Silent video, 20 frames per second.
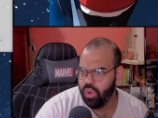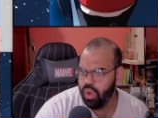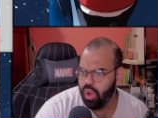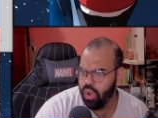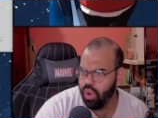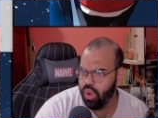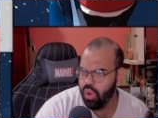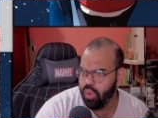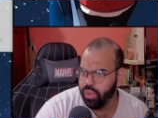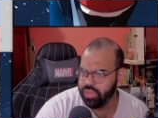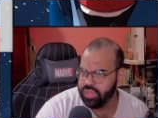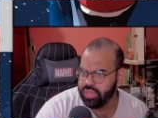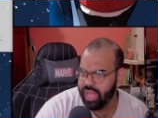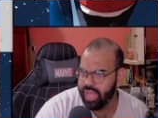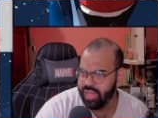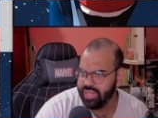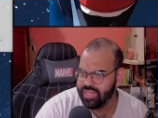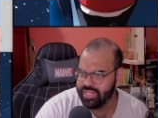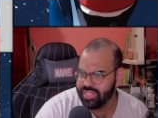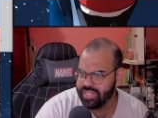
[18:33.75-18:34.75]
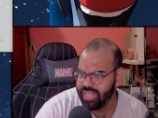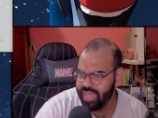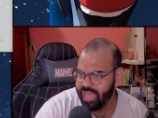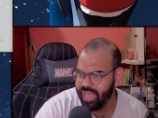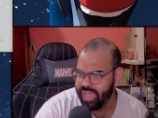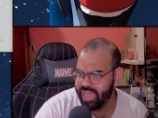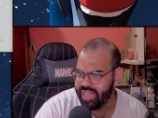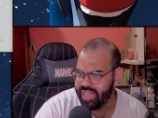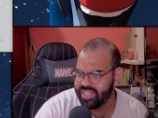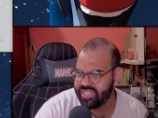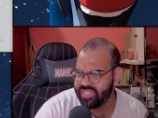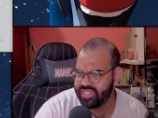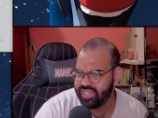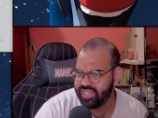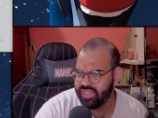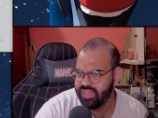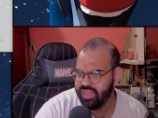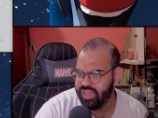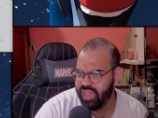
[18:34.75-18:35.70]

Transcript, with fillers: Oh, what the hell is that?